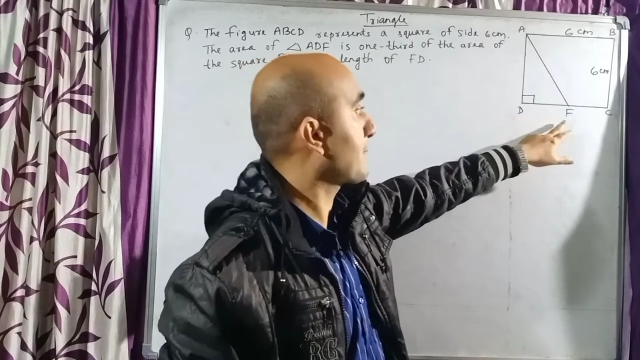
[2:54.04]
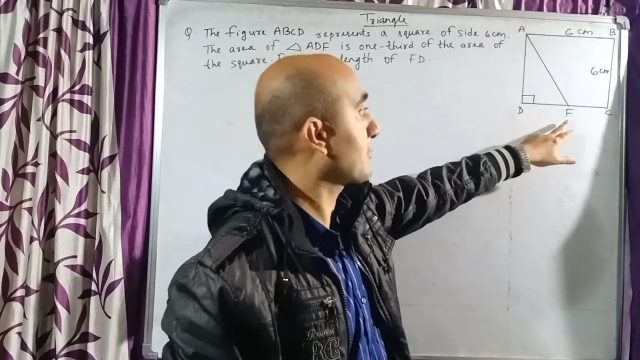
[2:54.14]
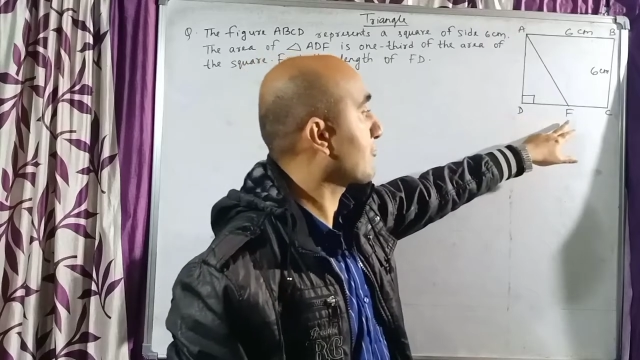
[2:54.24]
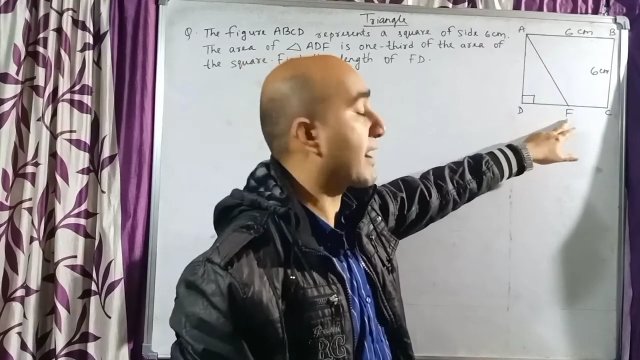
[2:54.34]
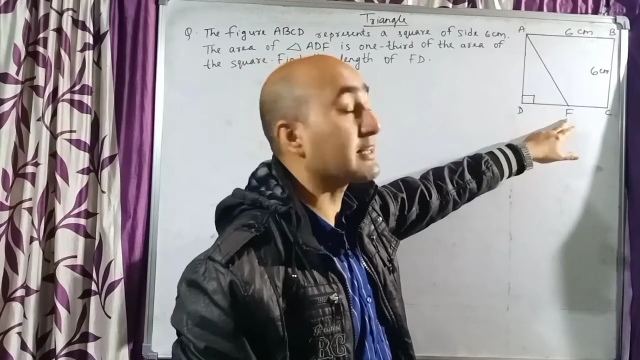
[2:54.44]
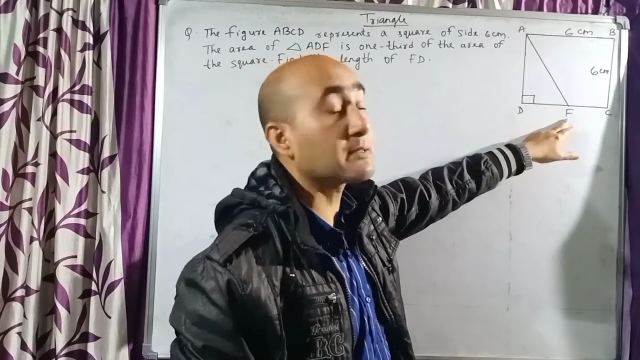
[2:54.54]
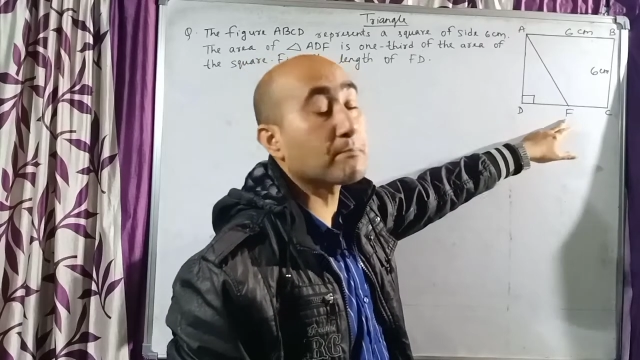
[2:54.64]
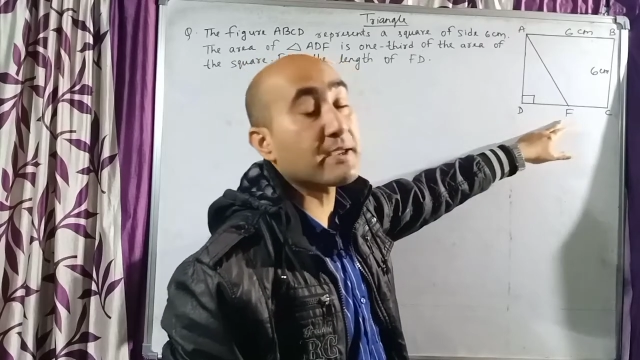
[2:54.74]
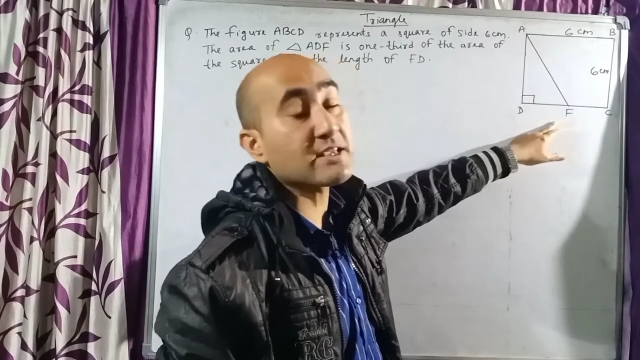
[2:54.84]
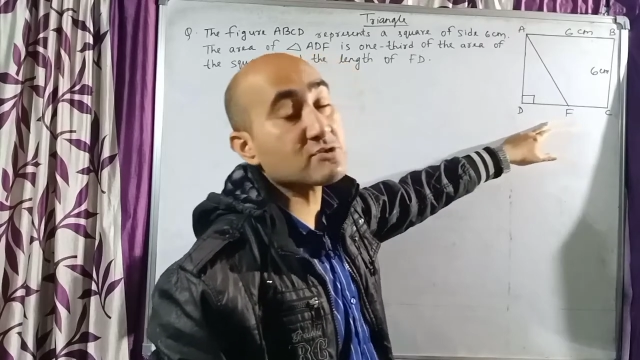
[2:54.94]
you have to find the
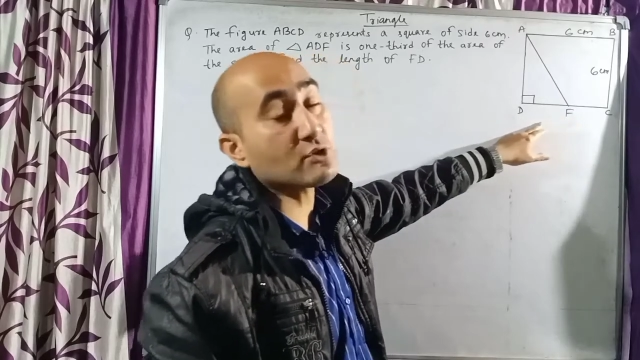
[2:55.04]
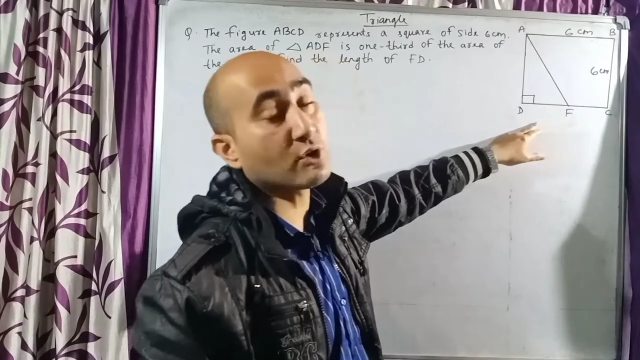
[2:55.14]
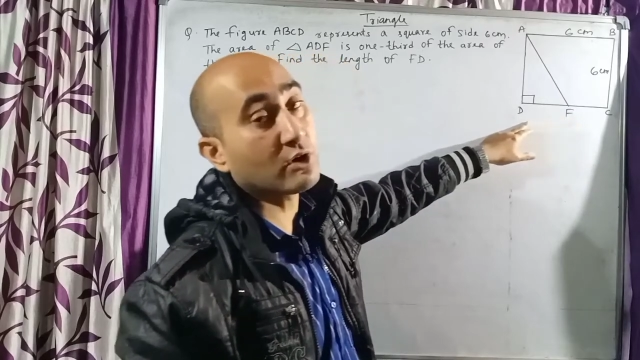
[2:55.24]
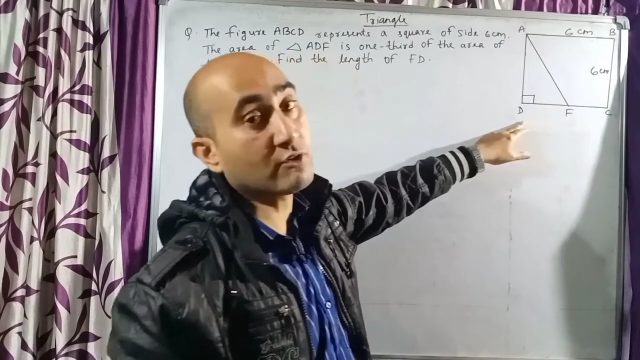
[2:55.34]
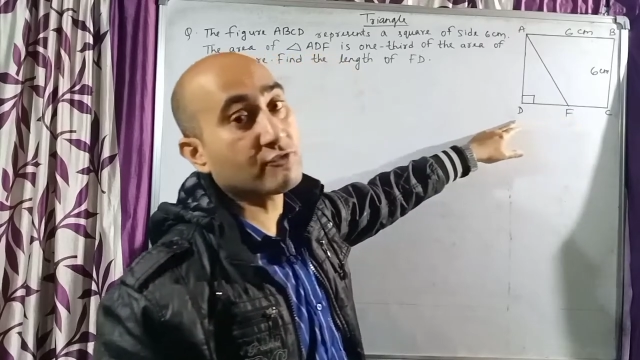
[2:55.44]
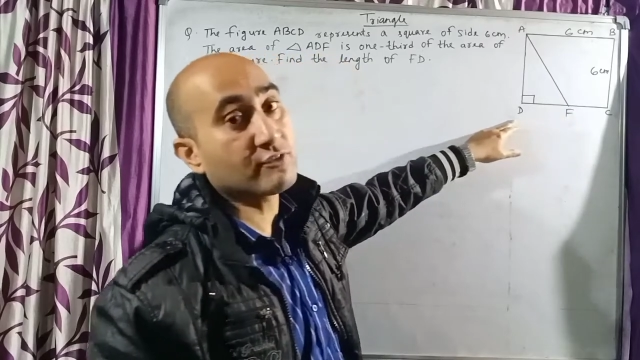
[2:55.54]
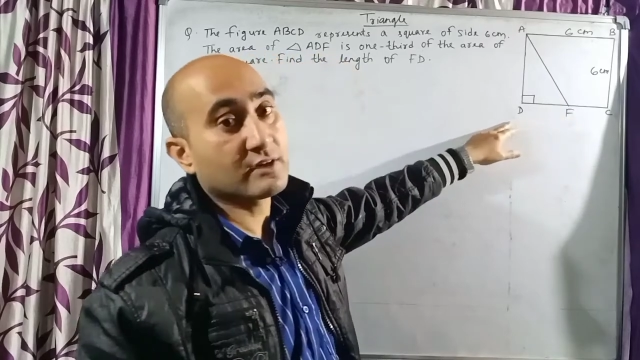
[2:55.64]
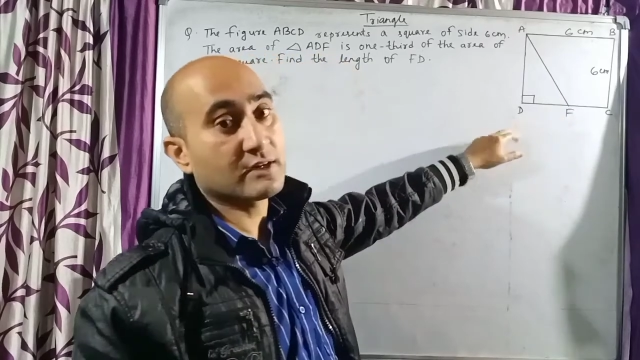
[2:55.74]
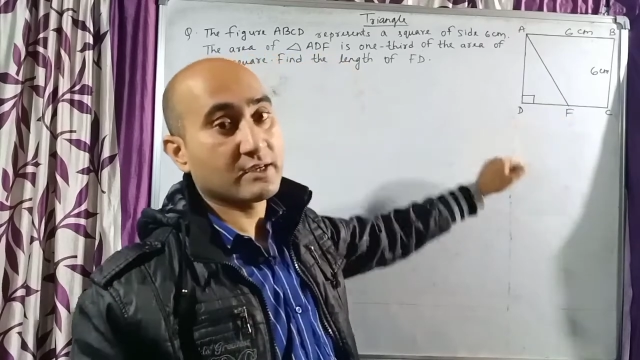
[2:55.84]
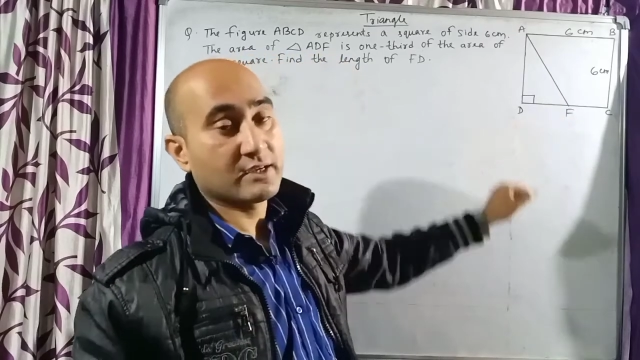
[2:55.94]
base of
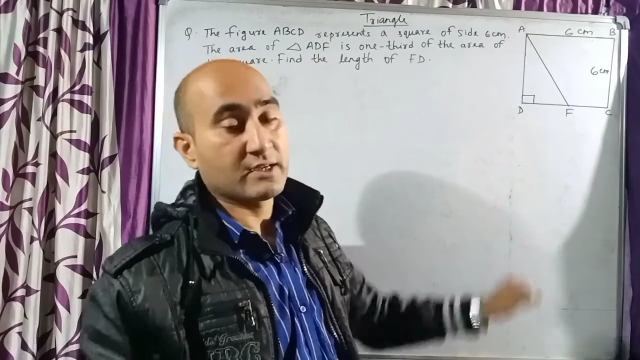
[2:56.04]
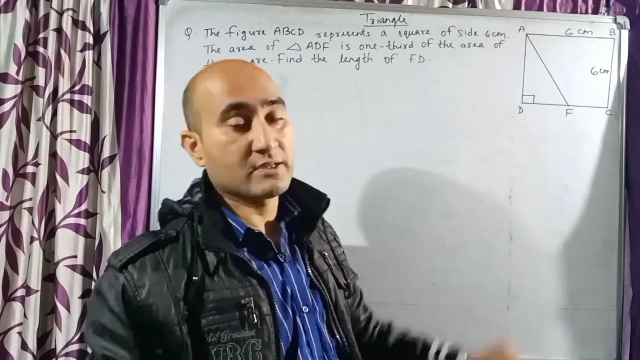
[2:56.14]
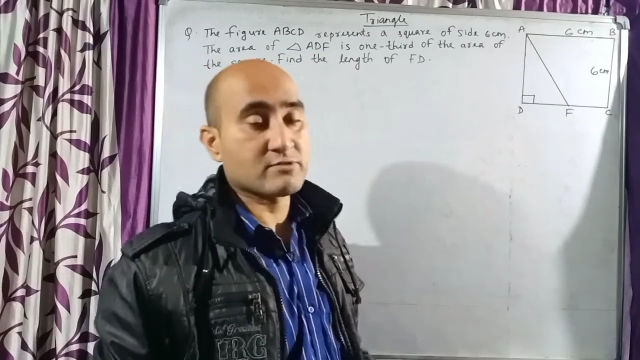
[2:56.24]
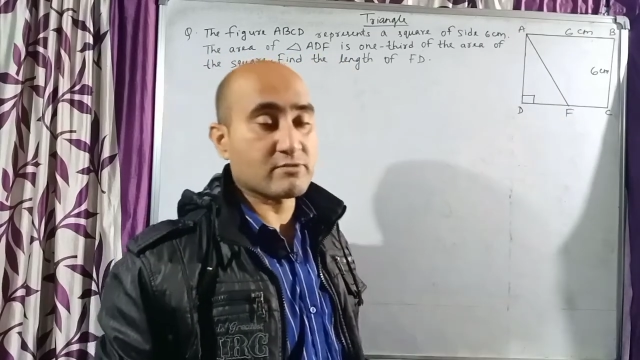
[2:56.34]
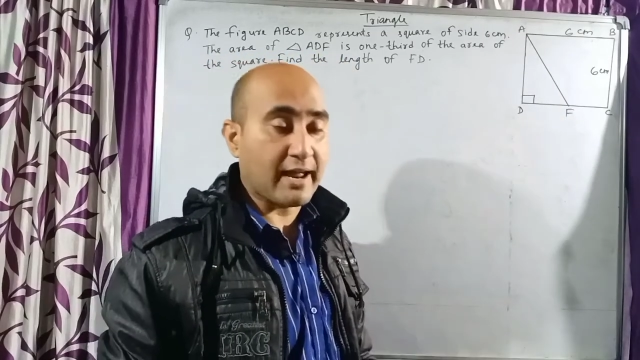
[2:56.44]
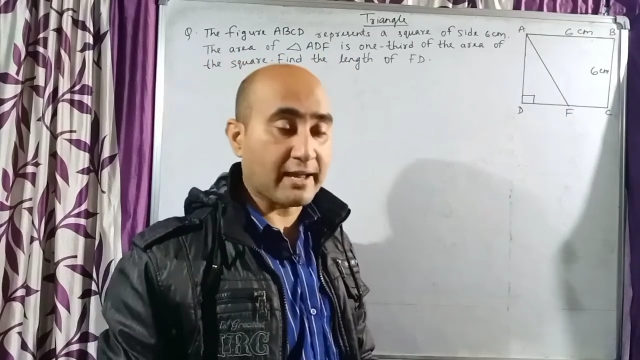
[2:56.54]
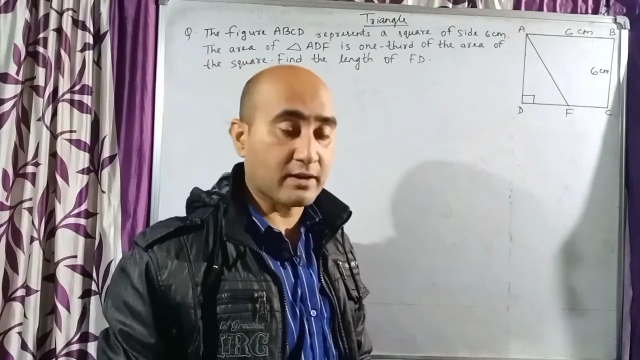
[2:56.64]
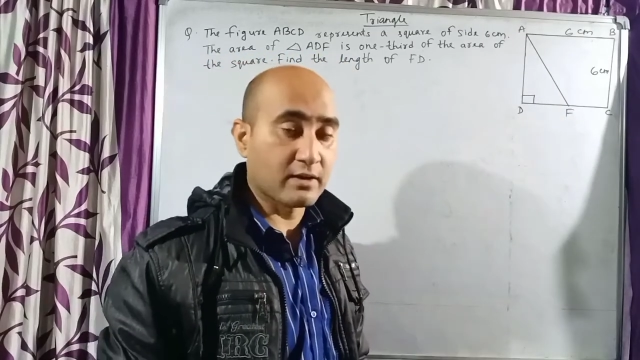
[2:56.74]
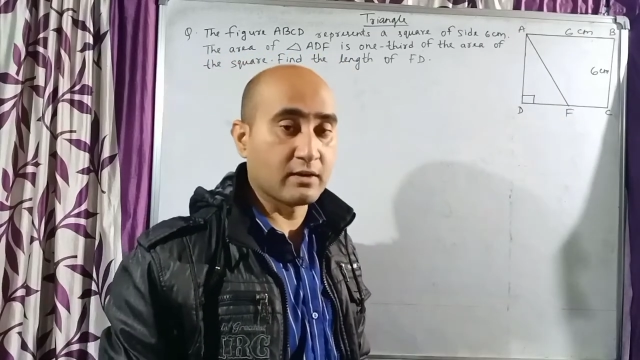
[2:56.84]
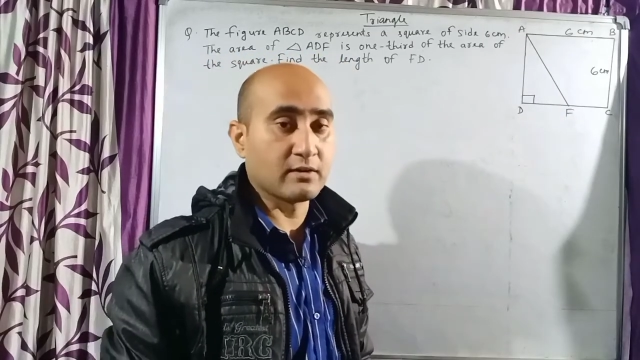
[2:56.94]

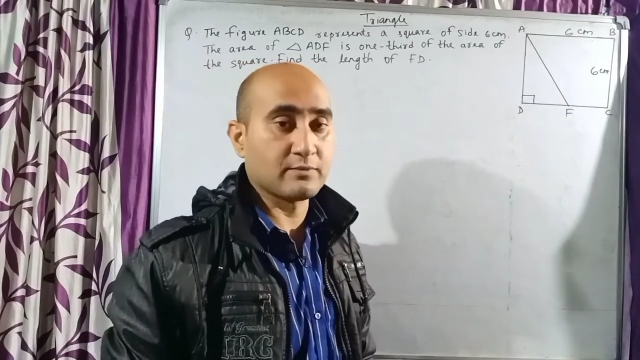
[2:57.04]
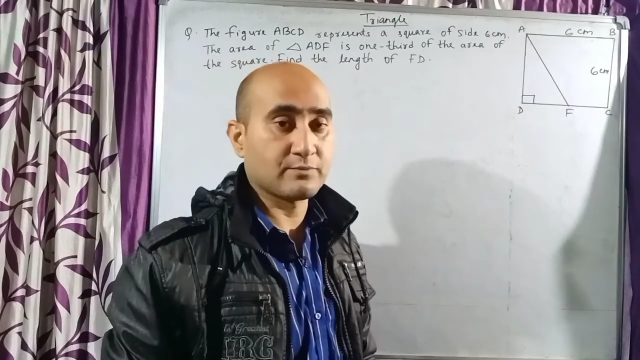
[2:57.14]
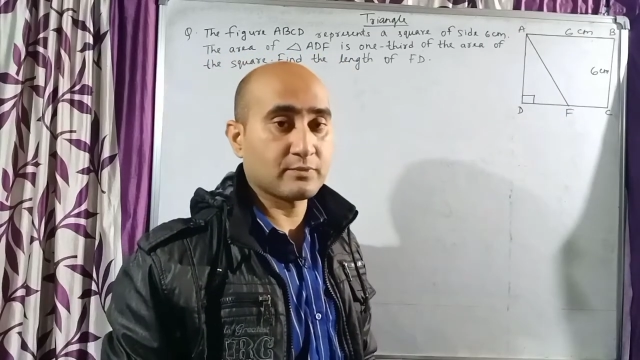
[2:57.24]
triangle.